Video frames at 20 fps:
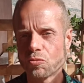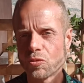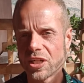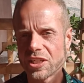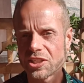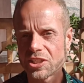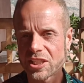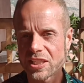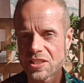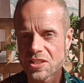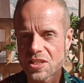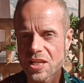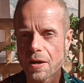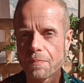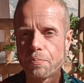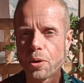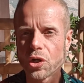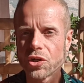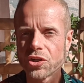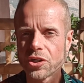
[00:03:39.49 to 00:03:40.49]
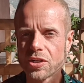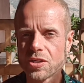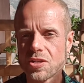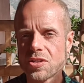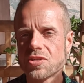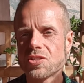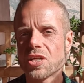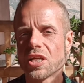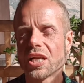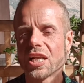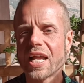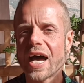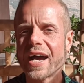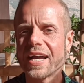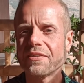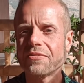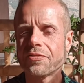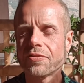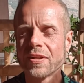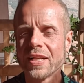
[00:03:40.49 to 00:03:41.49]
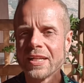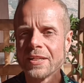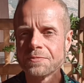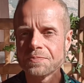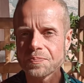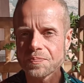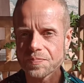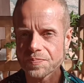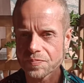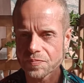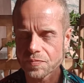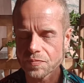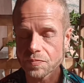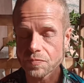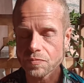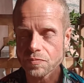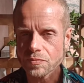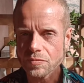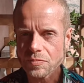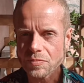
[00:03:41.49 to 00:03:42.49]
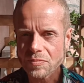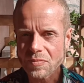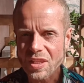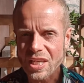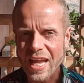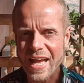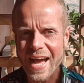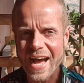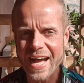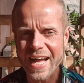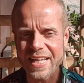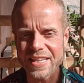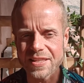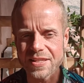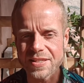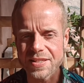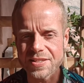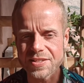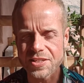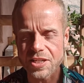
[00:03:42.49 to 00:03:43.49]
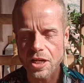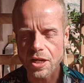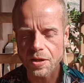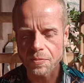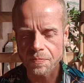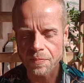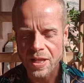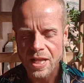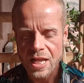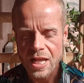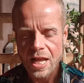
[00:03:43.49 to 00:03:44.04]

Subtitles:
which is abundance and life. And